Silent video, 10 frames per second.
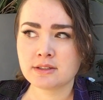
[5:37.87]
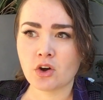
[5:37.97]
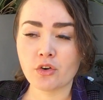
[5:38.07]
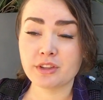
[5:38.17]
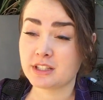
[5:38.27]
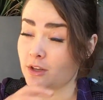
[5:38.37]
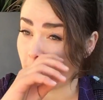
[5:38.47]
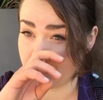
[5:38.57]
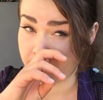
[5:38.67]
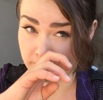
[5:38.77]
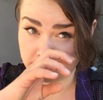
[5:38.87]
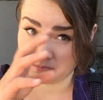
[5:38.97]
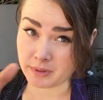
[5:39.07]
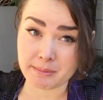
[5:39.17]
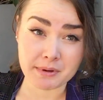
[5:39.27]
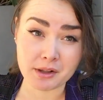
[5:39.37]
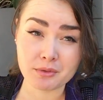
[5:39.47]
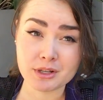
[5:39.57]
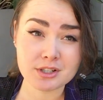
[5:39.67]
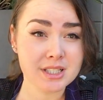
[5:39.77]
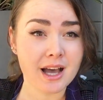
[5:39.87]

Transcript: over-the-top people, we just